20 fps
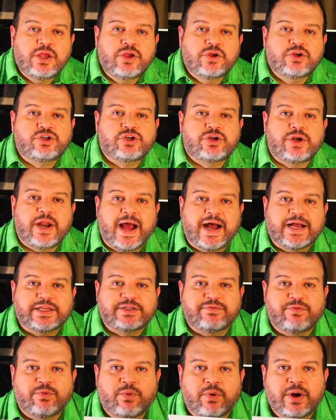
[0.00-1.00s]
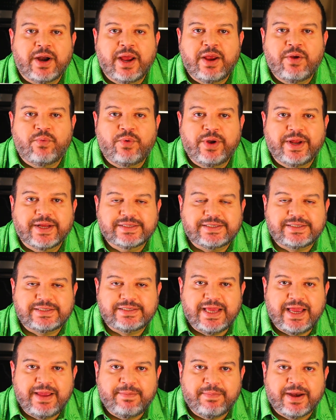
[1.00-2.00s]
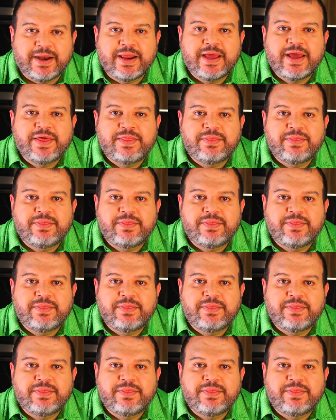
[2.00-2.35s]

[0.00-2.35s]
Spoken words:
you should ask for a reinstatement.